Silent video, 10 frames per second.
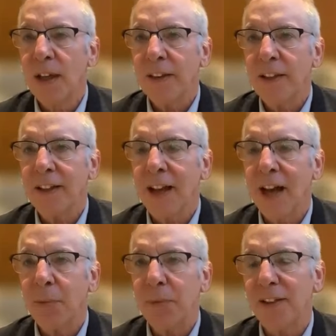I think the
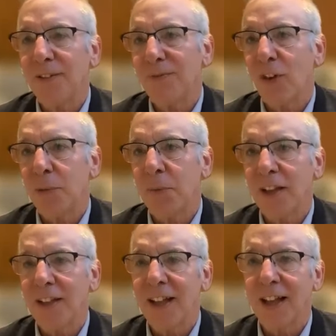economy is
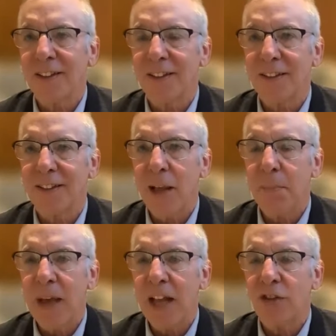fundamentally not in that
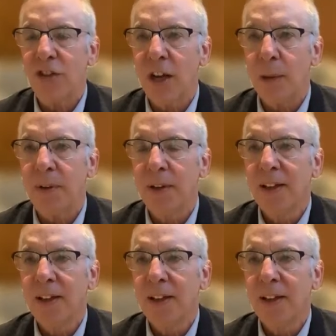bad shape.